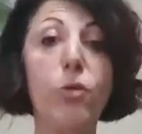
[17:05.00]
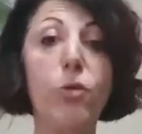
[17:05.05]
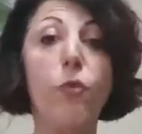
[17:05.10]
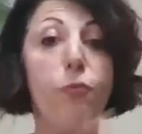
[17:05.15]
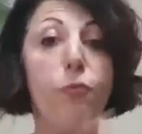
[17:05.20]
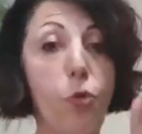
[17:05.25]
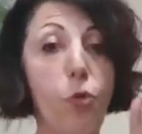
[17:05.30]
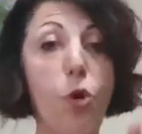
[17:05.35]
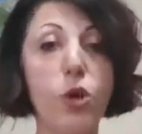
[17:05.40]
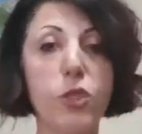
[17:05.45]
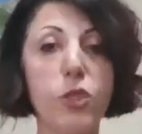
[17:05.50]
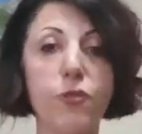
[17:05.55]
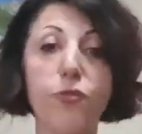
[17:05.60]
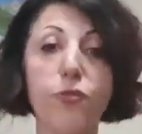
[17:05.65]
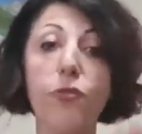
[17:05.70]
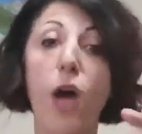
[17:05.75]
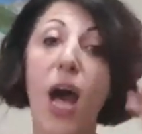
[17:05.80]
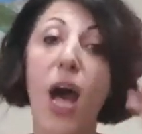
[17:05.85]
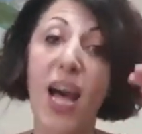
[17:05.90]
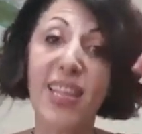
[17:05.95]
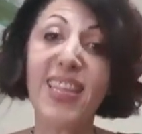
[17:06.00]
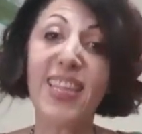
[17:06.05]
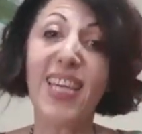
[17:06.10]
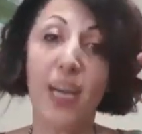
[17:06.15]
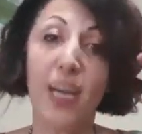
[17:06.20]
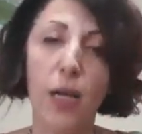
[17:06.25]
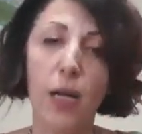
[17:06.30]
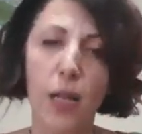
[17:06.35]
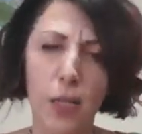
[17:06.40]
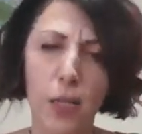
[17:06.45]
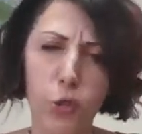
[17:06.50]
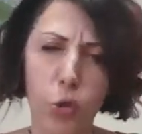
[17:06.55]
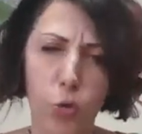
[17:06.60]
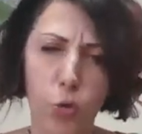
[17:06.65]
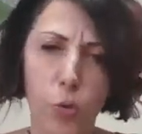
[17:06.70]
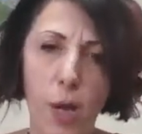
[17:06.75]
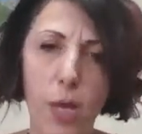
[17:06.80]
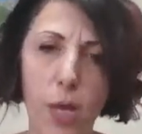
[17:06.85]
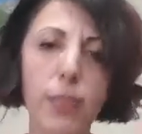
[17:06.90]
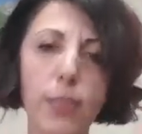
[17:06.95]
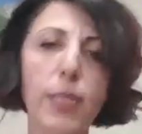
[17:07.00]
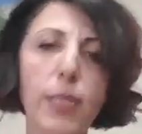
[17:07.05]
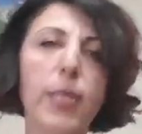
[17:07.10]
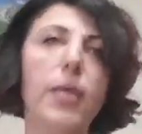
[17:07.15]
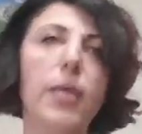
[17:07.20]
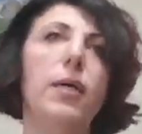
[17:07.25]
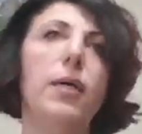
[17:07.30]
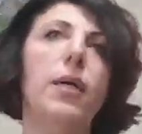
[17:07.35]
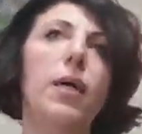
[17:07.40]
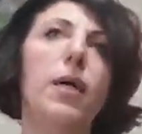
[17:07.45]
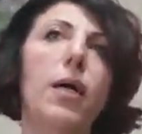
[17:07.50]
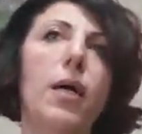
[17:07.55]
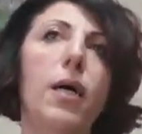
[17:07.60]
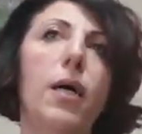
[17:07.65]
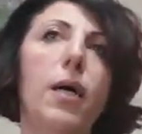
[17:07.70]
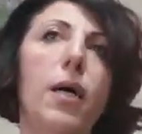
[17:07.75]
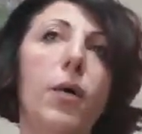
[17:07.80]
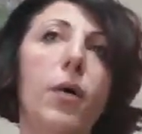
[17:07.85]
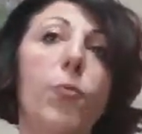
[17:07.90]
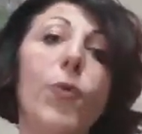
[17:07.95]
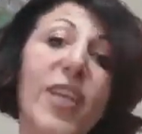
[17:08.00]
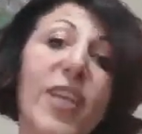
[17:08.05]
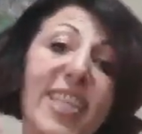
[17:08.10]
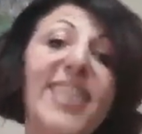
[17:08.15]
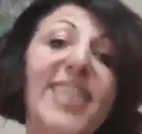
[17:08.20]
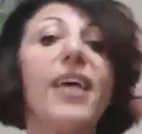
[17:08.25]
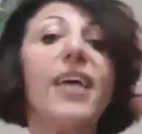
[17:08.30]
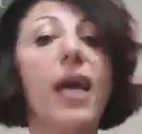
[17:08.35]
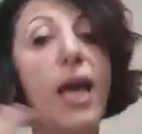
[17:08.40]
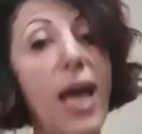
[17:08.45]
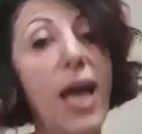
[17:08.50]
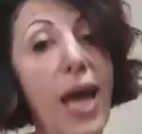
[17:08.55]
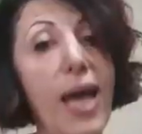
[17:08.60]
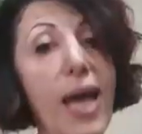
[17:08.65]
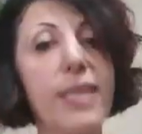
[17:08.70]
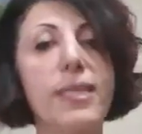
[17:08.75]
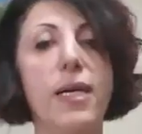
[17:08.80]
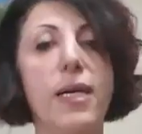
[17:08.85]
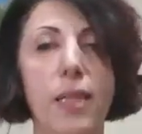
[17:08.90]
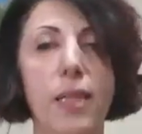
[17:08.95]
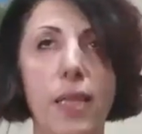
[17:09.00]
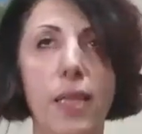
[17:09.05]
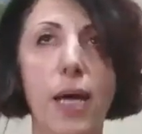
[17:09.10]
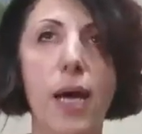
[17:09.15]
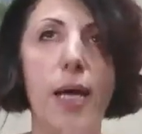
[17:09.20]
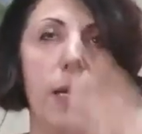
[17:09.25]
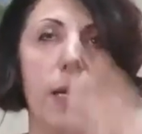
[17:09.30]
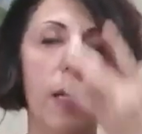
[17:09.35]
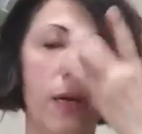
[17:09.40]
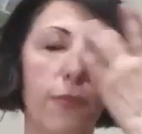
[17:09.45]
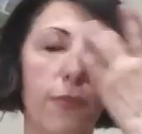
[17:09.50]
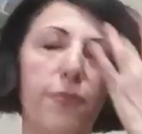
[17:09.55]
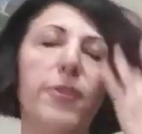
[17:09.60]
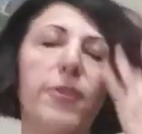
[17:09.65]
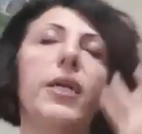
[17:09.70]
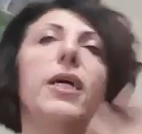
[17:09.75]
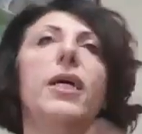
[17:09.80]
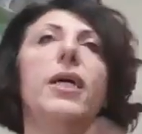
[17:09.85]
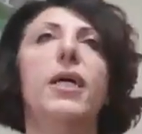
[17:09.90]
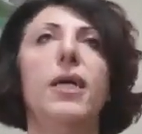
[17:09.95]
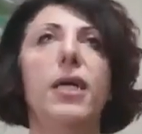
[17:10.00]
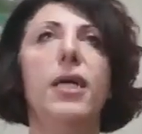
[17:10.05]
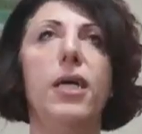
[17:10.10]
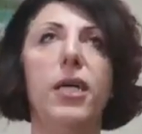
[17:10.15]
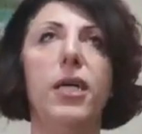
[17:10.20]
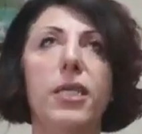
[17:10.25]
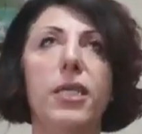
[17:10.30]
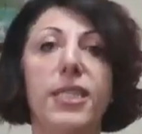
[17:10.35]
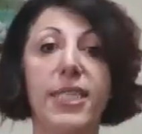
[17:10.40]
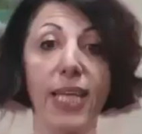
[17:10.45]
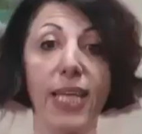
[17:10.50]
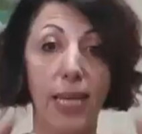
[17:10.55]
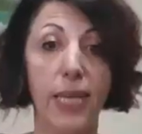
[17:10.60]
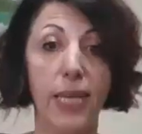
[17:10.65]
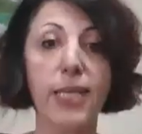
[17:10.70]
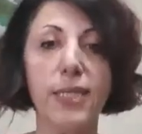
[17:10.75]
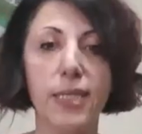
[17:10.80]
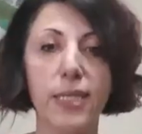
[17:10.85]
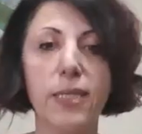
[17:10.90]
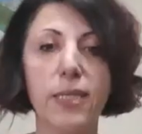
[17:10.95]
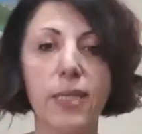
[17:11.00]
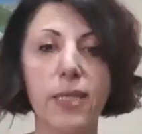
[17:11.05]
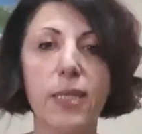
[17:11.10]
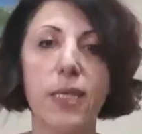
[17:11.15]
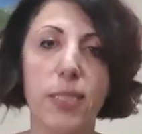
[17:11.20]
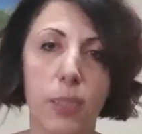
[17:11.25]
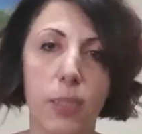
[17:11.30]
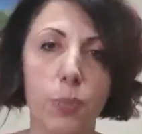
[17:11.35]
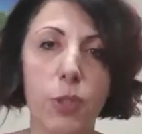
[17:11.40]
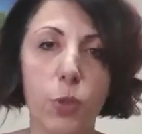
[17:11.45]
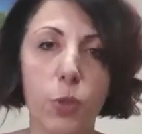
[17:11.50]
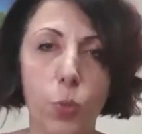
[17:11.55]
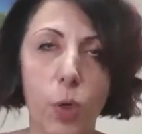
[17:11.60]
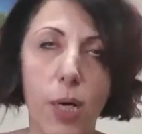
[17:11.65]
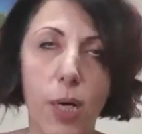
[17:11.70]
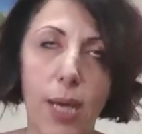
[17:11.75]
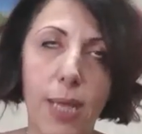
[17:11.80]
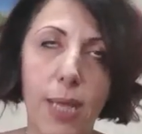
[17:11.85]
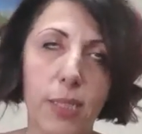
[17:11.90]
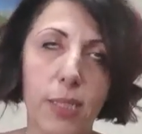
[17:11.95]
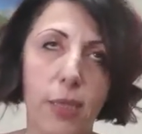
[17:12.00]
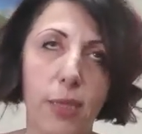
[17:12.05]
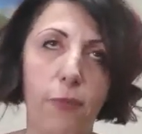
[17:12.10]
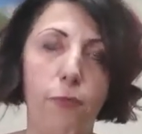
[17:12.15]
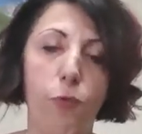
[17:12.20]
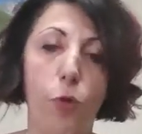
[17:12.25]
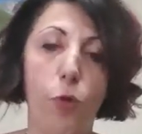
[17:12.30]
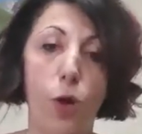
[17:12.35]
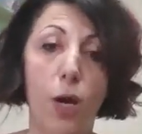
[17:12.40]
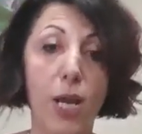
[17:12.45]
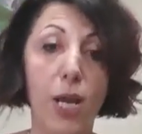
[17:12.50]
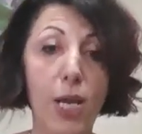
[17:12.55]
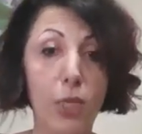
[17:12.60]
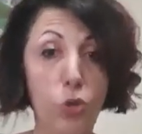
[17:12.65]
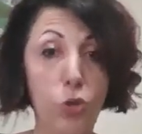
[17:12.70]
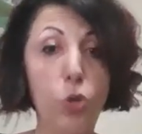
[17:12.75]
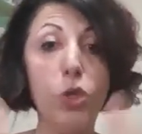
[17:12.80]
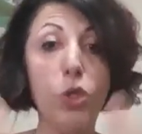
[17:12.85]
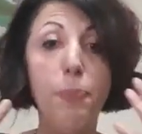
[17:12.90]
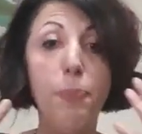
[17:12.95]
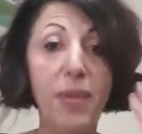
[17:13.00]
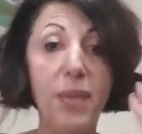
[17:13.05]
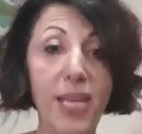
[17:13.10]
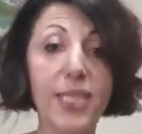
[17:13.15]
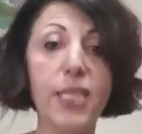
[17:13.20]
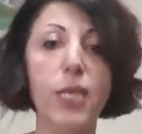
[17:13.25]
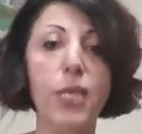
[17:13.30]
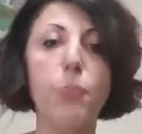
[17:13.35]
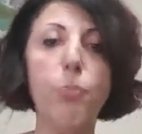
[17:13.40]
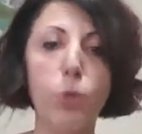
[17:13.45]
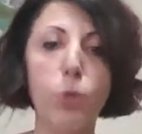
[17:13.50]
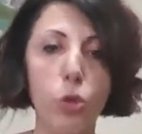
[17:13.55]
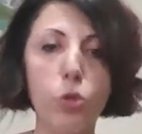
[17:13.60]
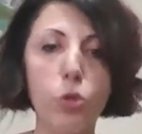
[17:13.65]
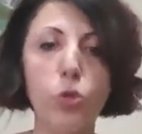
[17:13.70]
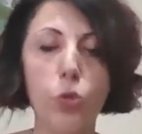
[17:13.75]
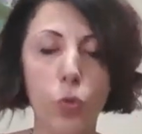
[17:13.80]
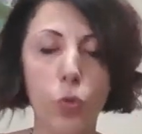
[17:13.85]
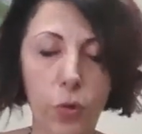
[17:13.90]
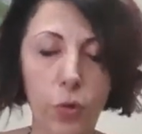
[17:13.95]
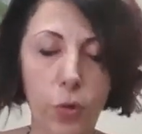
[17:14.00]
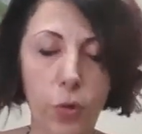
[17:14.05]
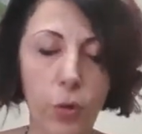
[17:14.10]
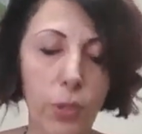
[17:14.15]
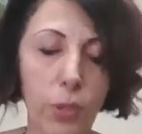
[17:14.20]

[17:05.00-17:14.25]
of course, on the Ultra, we did add a lot of settings that the customers were asking for. So the BT Bluetooth,